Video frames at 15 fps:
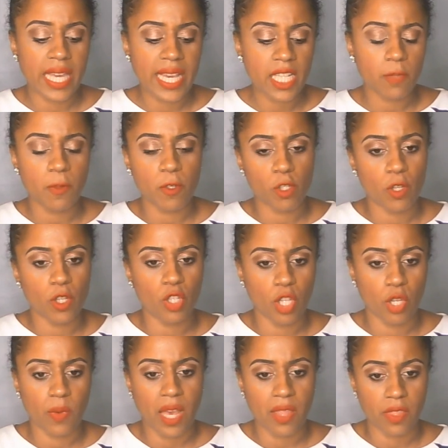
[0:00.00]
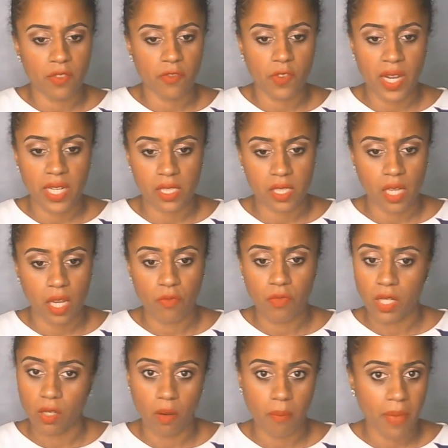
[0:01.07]
between you and the fire sign really
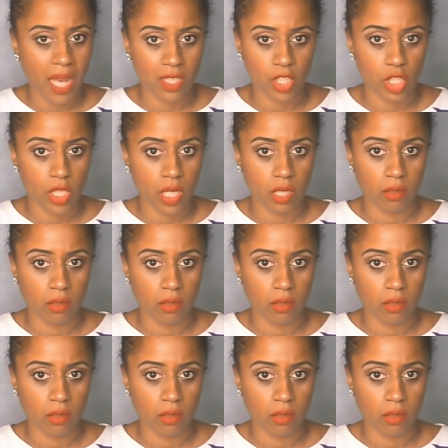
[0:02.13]
got bad, you know.